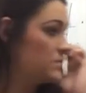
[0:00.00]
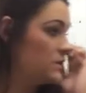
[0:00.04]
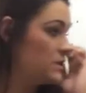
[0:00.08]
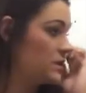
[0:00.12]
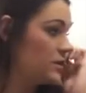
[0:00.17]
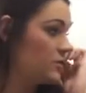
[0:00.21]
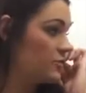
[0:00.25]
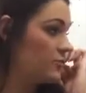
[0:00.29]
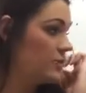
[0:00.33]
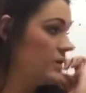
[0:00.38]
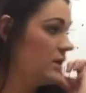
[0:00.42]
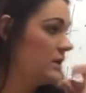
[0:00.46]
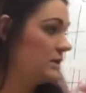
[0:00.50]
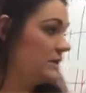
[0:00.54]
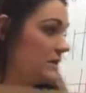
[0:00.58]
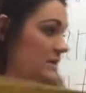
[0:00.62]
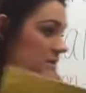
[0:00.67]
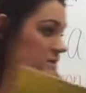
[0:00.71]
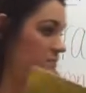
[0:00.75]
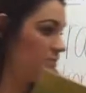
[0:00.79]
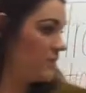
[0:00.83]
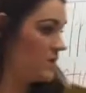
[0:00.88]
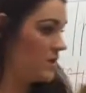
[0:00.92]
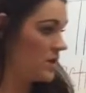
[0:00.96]
we're going to read
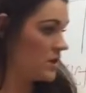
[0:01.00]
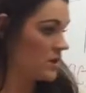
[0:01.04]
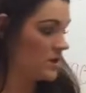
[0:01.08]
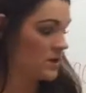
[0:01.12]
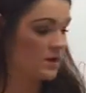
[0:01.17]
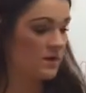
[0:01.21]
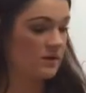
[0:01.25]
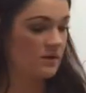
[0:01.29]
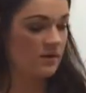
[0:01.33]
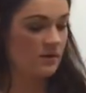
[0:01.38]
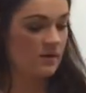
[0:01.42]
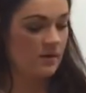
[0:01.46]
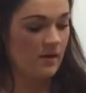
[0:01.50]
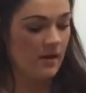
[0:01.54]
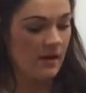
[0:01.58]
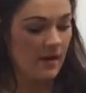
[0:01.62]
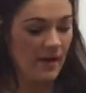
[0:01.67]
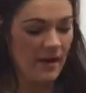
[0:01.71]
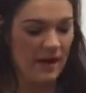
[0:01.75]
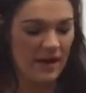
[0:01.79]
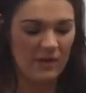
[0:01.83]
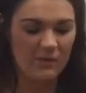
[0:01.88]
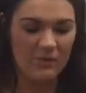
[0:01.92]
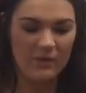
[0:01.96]
this book.
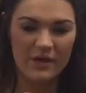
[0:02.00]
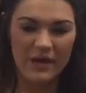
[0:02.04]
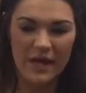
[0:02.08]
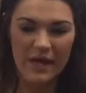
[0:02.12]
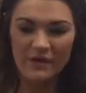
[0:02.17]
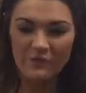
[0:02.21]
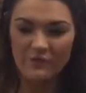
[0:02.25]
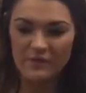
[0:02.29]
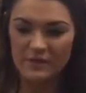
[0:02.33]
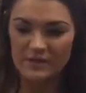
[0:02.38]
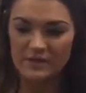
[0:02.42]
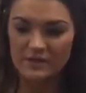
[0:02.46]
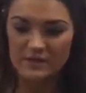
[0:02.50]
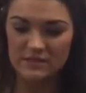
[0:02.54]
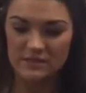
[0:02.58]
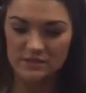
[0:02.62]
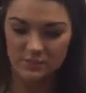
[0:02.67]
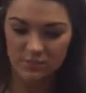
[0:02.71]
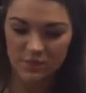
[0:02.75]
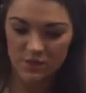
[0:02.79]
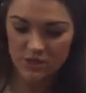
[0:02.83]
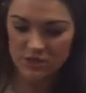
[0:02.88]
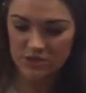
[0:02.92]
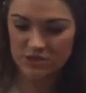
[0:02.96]
And when I read this
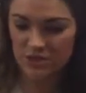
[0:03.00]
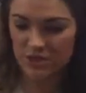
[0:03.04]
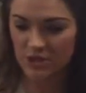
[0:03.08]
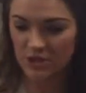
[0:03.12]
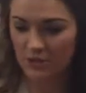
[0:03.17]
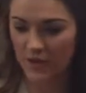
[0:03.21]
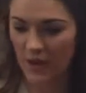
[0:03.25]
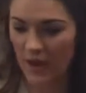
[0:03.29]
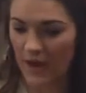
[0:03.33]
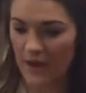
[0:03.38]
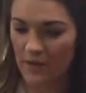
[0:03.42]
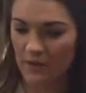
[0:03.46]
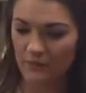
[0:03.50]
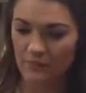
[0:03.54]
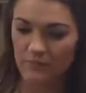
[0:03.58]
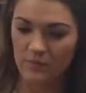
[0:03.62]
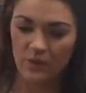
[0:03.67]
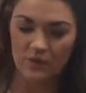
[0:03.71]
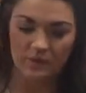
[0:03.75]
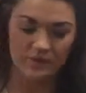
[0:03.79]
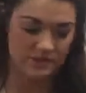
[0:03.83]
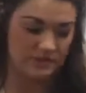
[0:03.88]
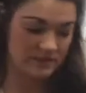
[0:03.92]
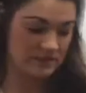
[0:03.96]
book to you, I'm
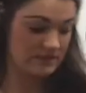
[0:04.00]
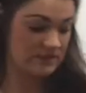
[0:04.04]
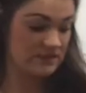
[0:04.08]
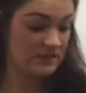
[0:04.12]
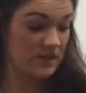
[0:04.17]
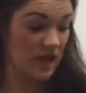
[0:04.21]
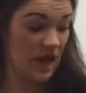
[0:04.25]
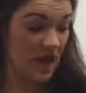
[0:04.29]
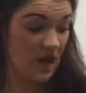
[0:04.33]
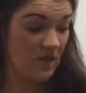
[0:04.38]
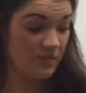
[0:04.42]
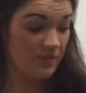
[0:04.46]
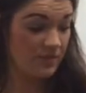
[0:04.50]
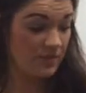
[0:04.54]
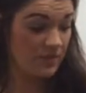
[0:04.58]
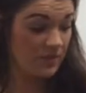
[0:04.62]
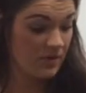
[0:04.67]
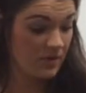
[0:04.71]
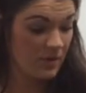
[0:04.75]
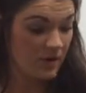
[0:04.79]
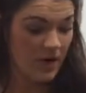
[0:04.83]
going to stop